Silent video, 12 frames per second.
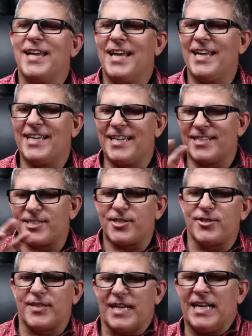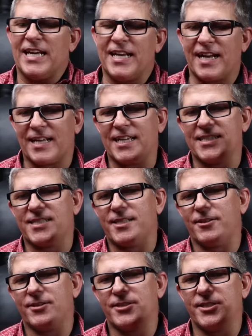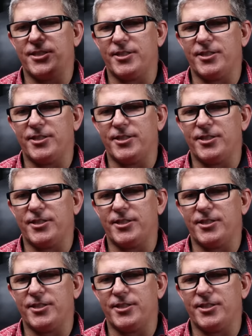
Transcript: He gets to the end. I guess there's,